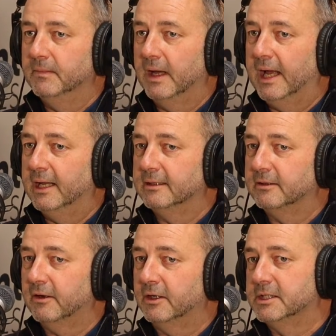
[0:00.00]
And
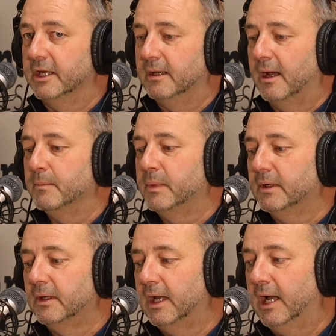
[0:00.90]
I turned up
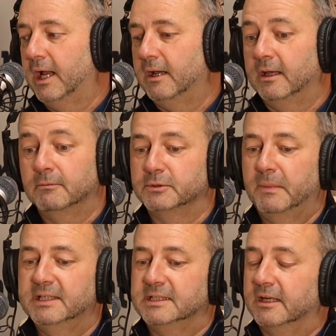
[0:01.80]
and it was
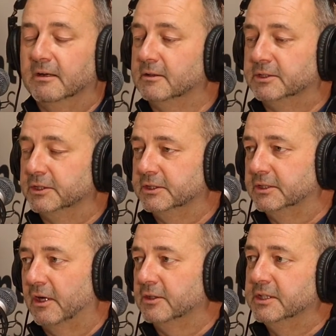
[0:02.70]
amazing. I just
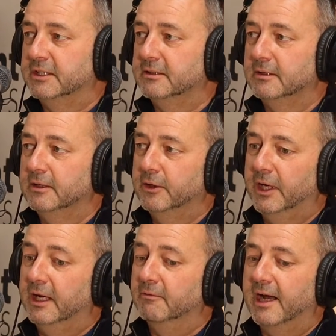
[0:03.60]
started
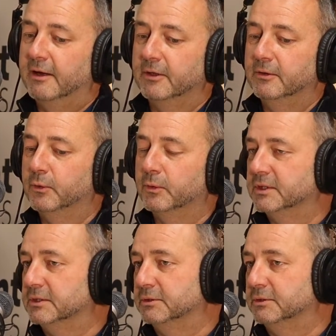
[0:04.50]
looking around and thought this